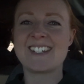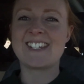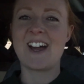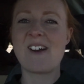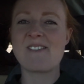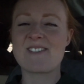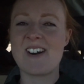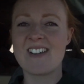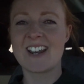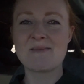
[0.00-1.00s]
so we've
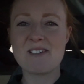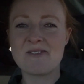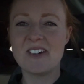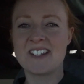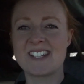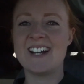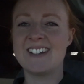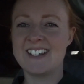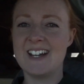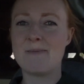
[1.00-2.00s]
come a little bit further
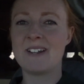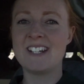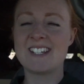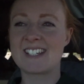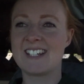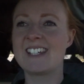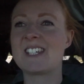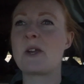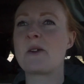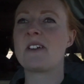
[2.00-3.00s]
down the Eyre Peninsula
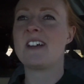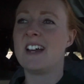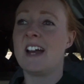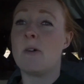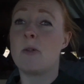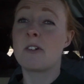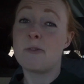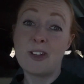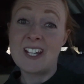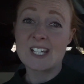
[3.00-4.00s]
to we're at
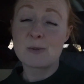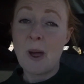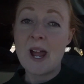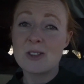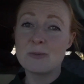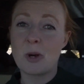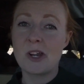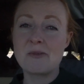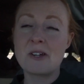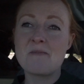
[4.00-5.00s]
Venus Bay at the
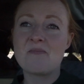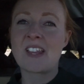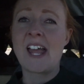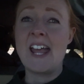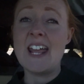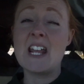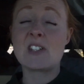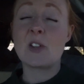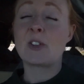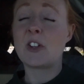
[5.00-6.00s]
moment. It
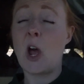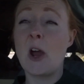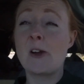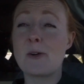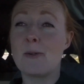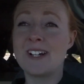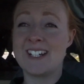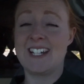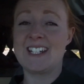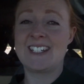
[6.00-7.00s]
is so
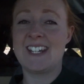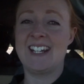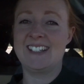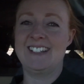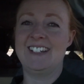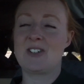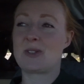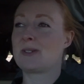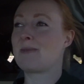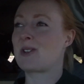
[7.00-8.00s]
windy today though, so
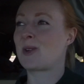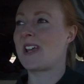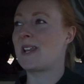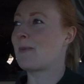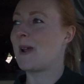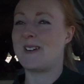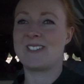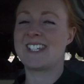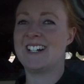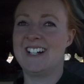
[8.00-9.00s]
it's a bit tricky to be
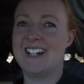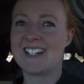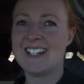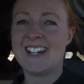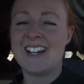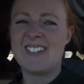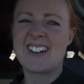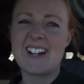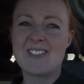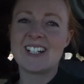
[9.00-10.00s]
outside. We're
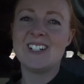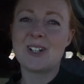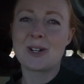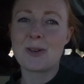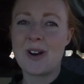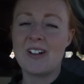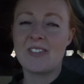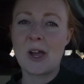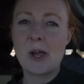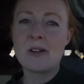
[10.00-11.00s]
gonna have a little look around
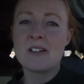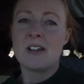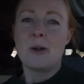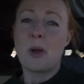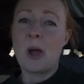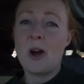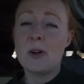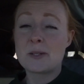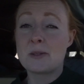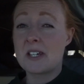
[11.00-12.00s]
though, but
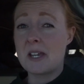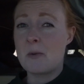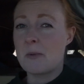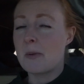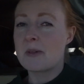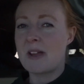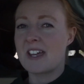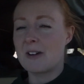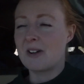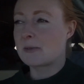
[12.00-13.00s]
also we're probably
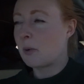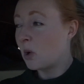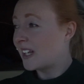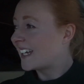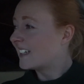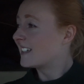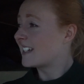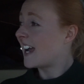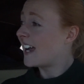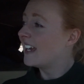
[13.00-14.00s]
making our way to Port Lincoln
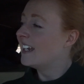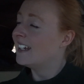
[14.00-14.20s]
today.